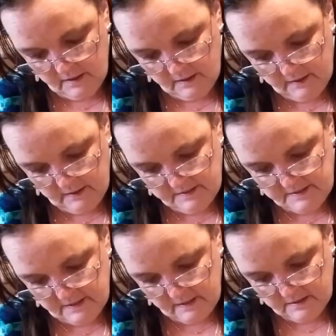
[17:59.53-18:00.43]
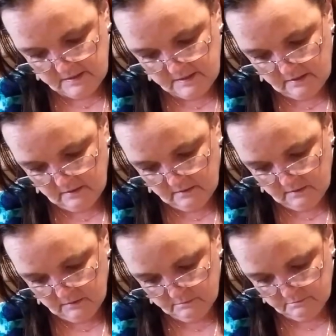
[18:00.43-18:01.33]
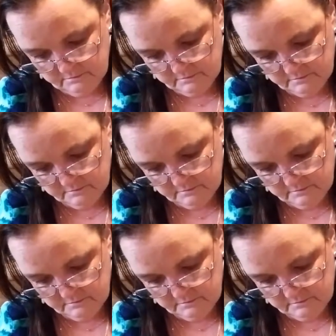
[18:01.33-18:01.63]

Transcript: and it says um,